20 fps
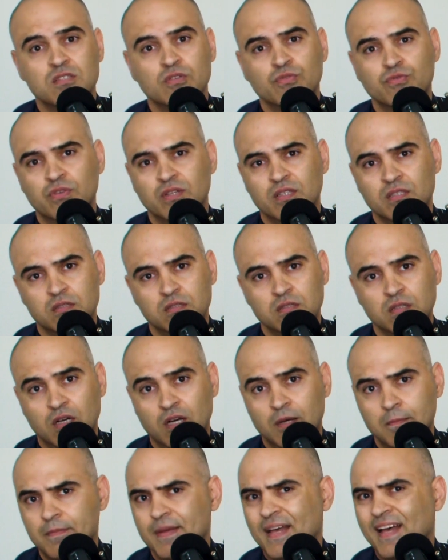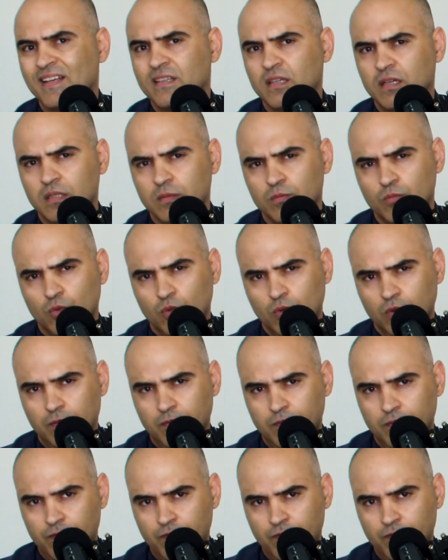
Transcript: defend our pack anymore.